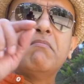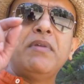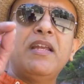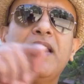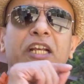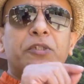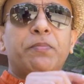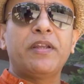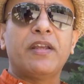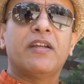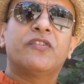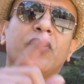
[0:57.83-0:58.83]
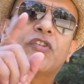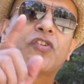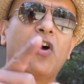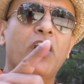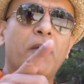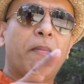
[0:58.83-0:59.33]
meal experience is
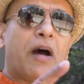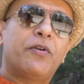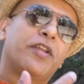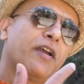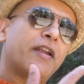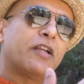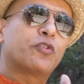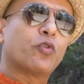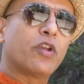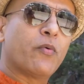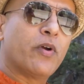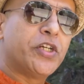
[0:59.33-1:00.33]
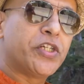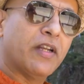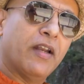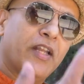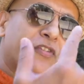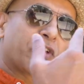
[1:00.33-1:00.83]
all about here at
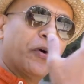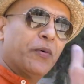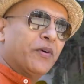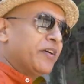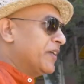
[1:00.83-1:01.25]
Suryawanshi. Let's go.